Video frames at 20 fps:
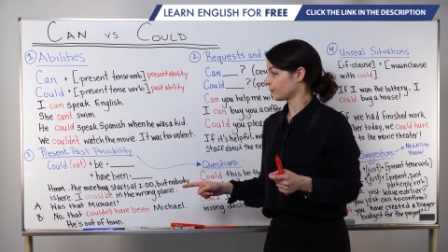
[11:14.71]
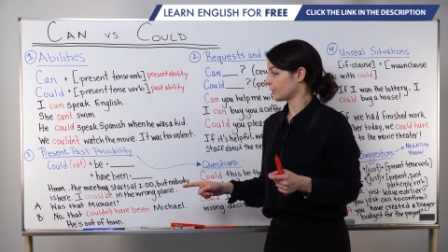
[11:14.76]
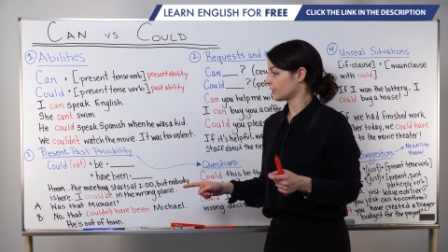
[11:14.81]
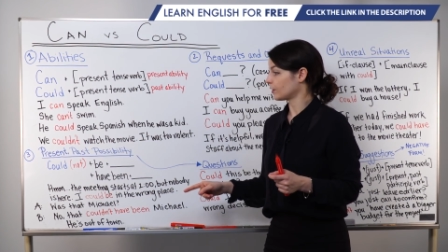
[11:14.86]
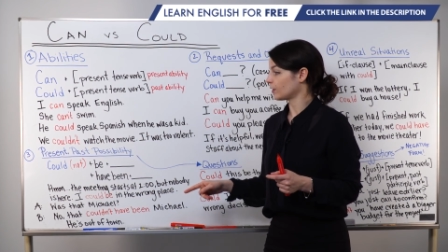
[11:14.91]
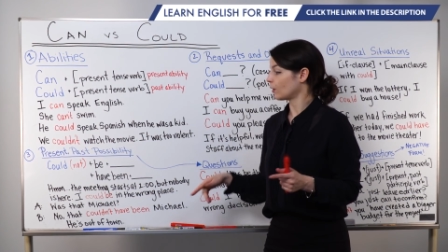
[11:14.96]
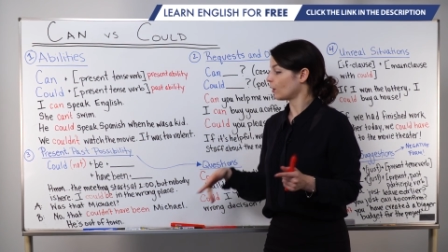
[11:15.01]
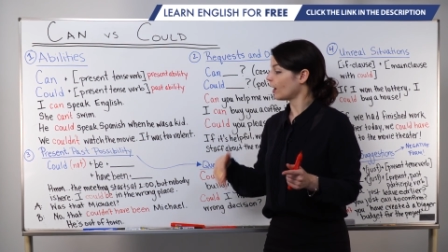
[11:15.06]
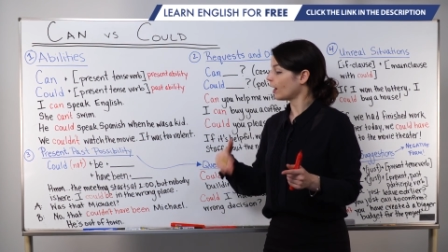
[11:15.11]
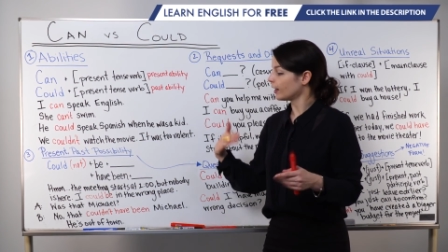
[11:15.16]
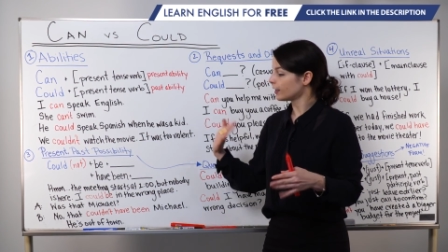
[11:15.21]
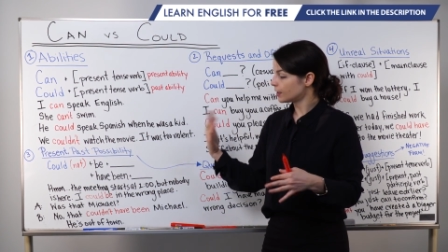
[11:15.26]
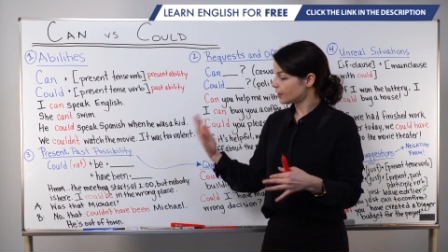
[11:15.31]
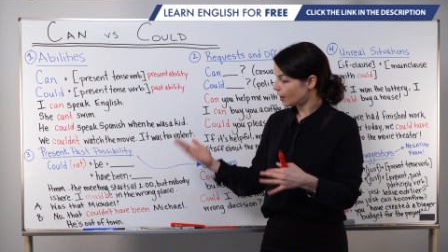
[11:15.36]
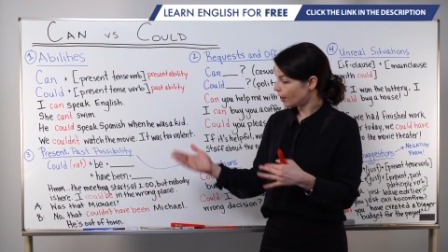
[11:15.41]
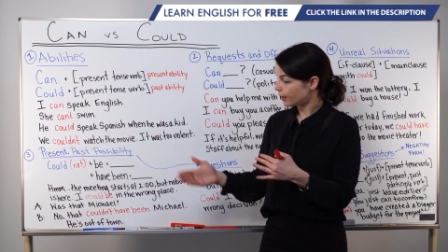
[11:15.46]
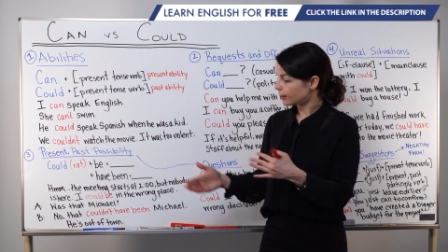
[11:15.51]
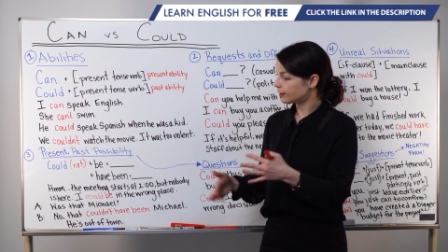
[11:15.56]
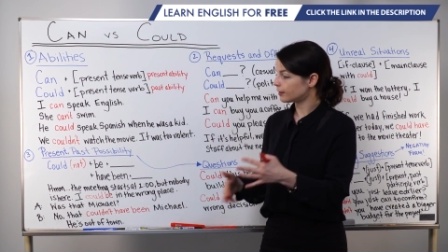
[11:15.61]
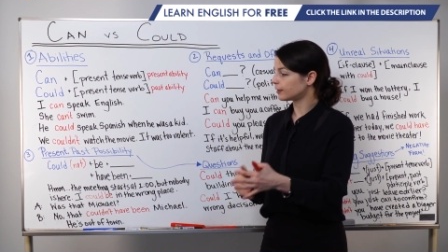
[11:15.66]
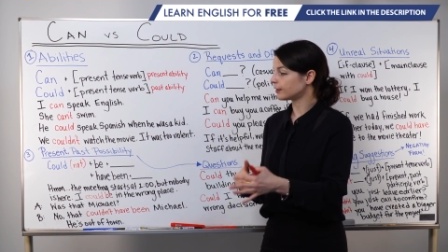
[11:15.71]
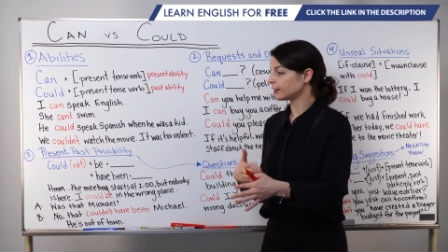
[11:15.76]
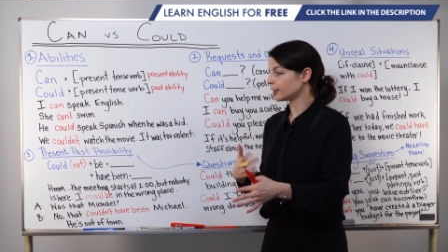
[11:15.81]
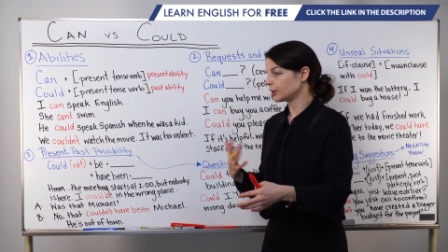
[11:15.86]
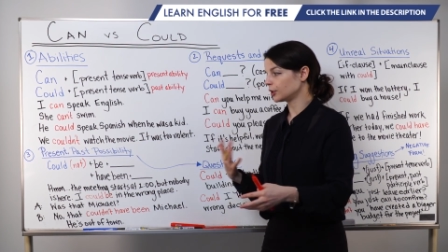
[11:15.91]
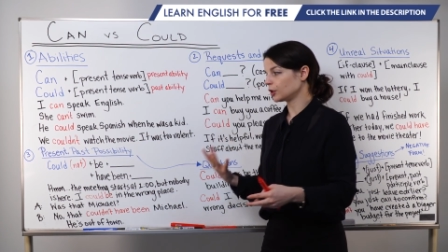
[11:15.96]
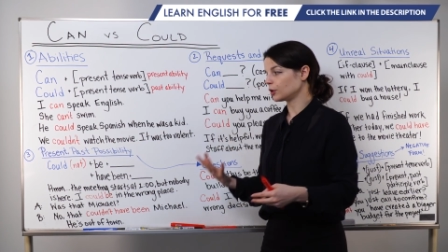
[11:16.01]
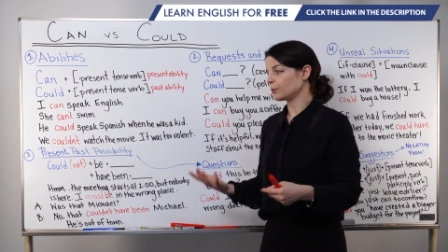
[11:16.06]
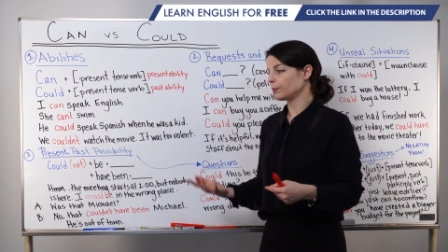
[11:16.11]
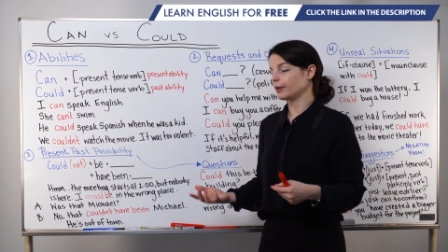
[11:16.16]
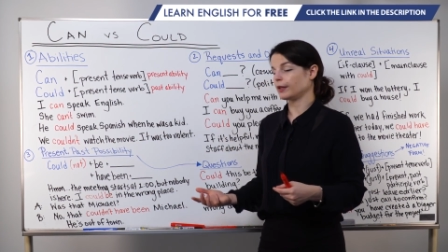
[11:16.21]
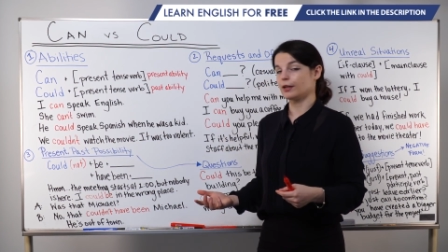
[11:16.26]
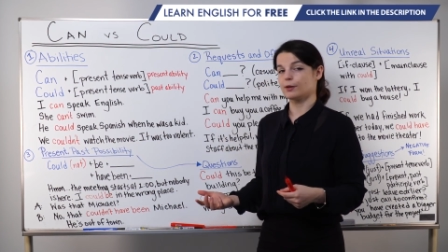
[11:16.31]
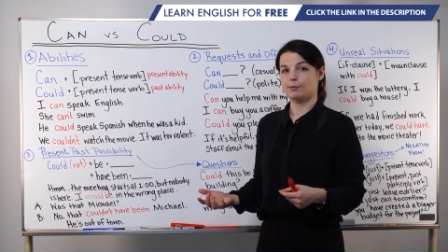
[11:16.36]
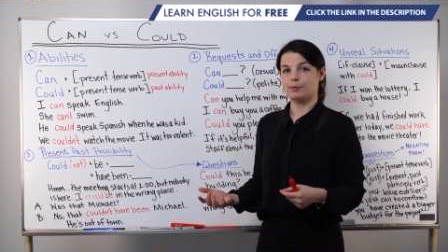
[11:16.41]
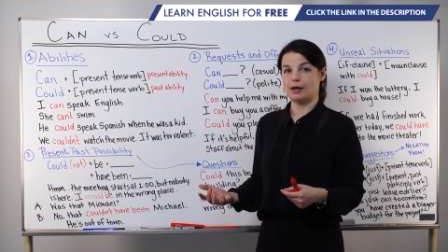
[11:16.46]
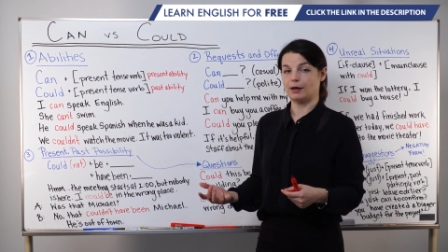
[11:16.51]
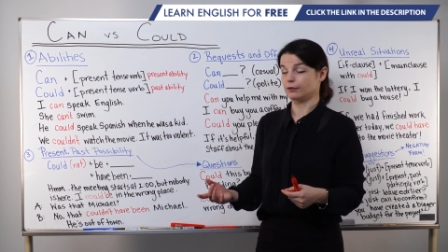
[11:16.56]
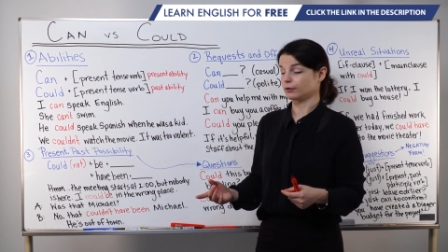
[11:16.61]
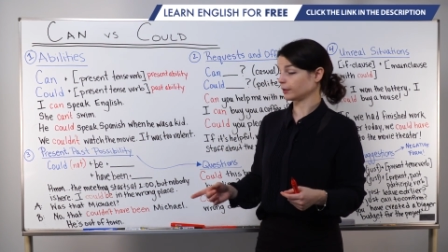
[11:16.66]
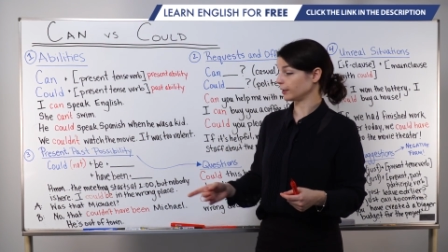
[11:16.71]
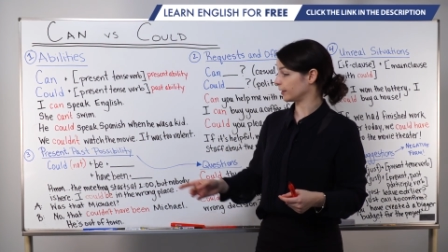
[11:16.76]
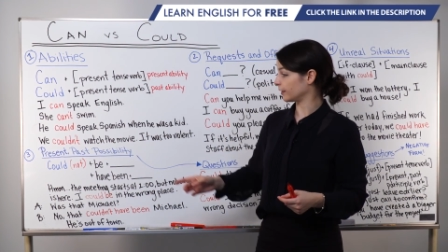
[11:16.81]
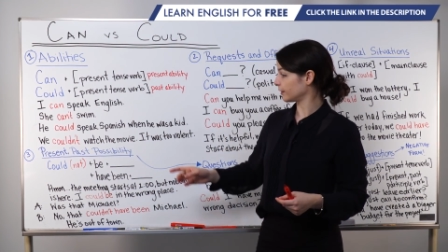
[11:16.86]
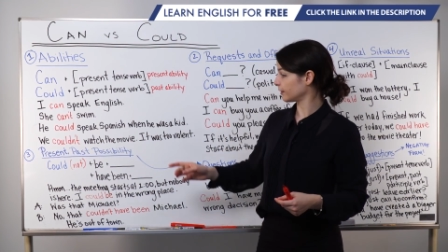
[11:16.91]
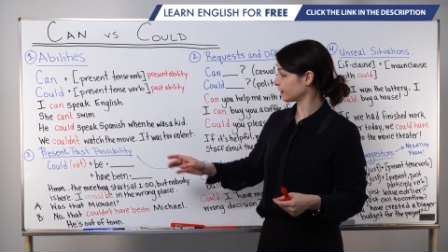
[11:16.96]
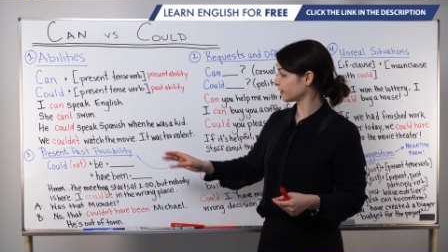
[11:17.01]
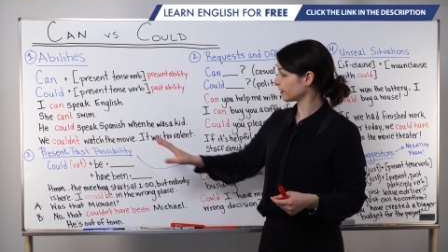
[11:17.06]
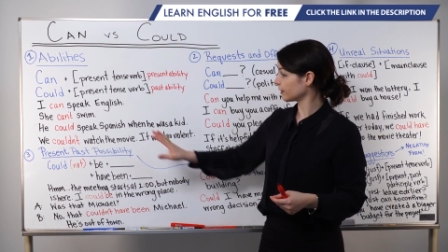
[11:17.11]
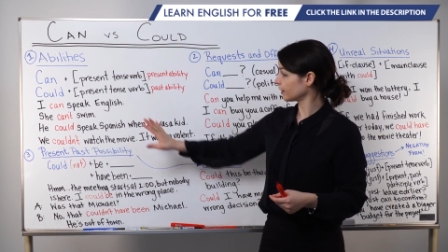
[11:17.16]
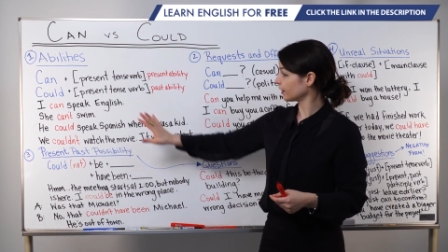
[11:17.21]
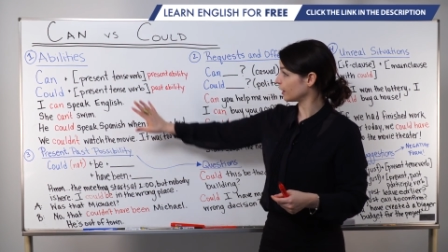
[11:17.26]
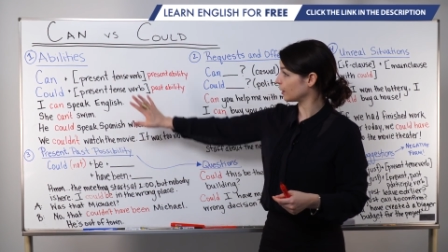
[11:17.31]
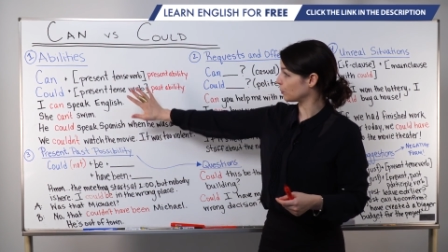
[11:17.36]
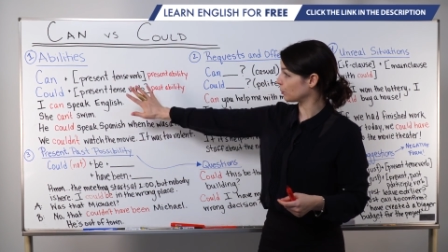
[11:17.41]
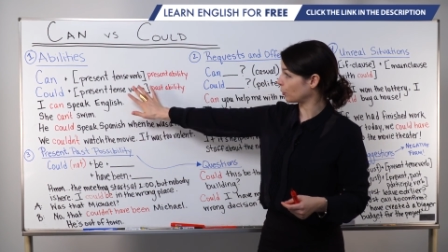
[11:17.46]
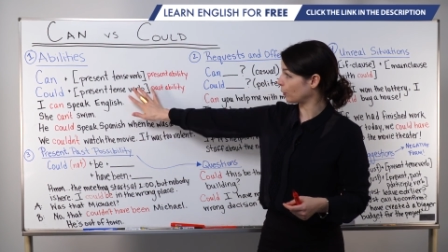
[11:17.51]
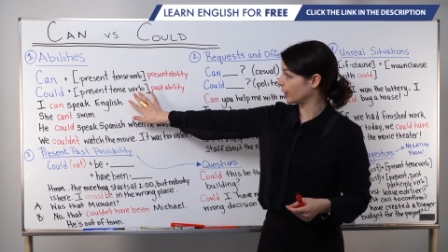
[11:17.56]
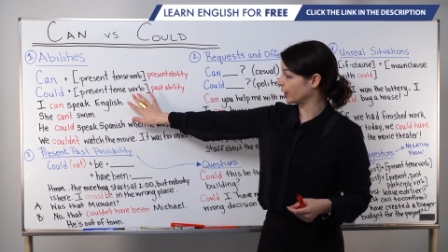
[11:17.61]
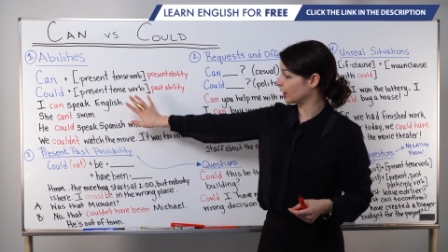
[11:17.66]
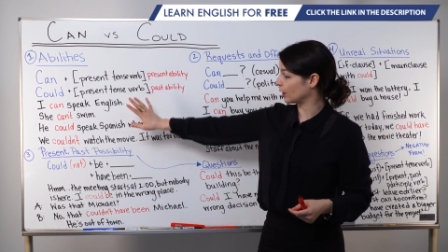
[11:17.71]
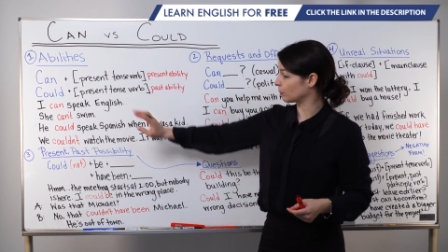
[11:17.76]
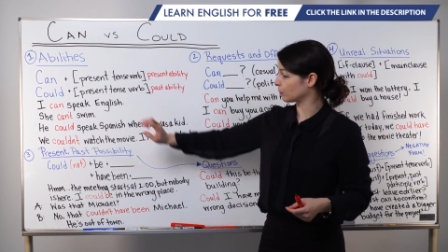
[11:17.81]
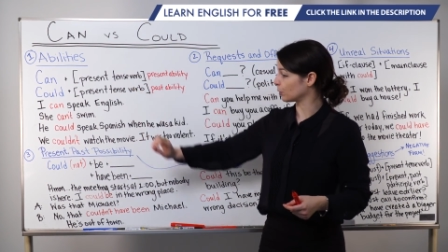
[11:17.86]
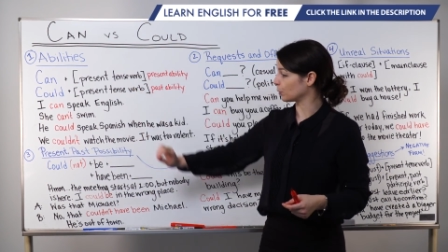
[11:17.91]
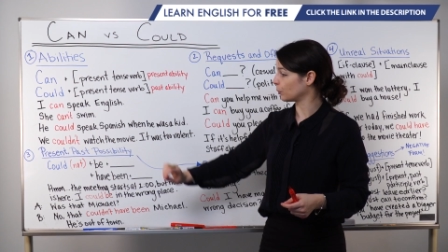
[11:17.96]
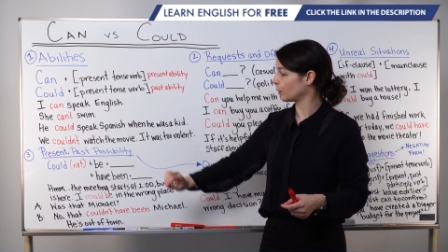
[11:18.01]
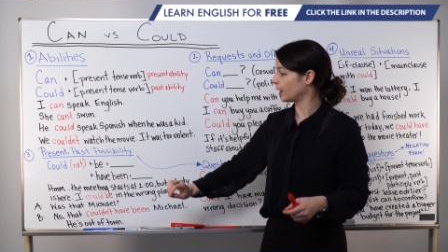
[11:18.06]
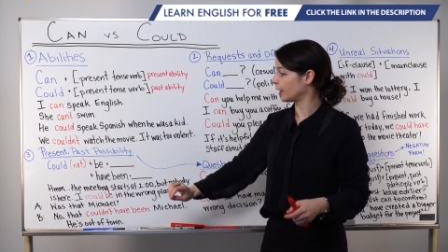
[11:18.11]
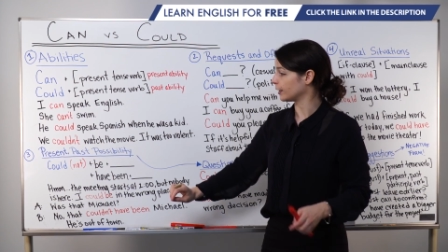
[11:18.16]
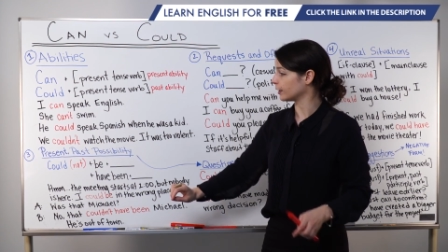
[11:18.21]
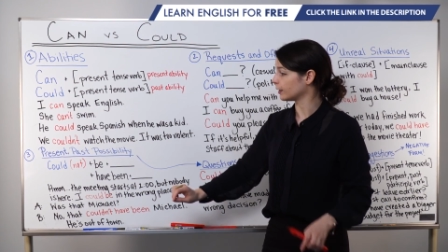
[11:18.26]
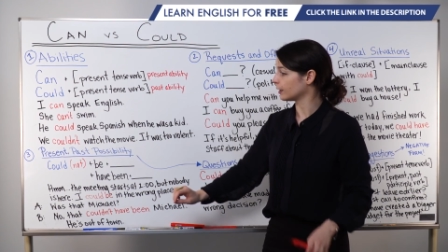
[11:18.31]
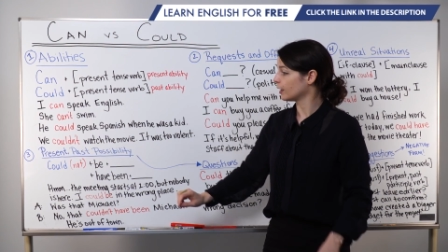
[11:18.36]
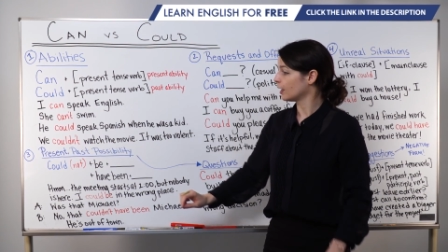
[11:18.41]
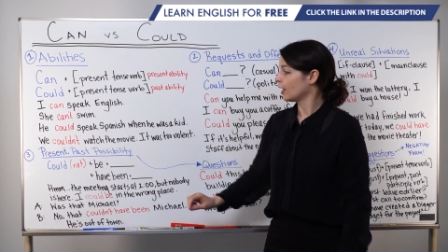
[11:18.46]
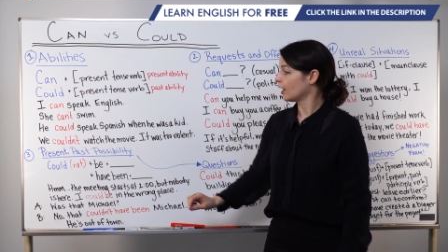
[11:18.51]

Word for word: So I talked a little bit about this in point number one,